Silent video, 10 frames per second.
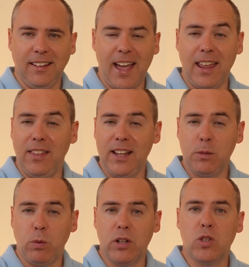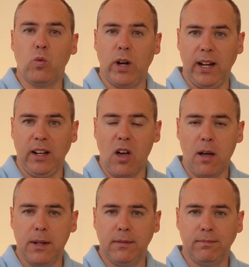And this one's really
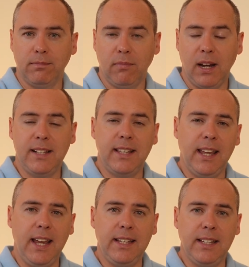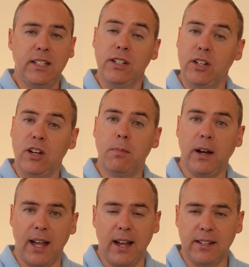common, and it's easy to do
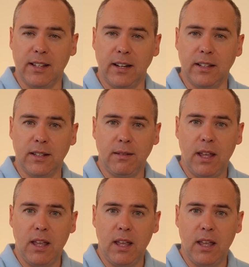by accident.